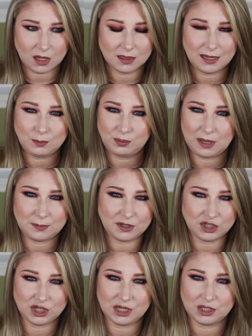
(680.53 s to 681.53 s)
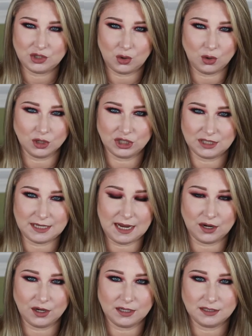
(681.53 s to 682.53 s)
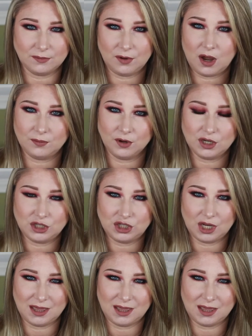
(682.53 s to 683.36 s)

like blemishes or just areas of coverage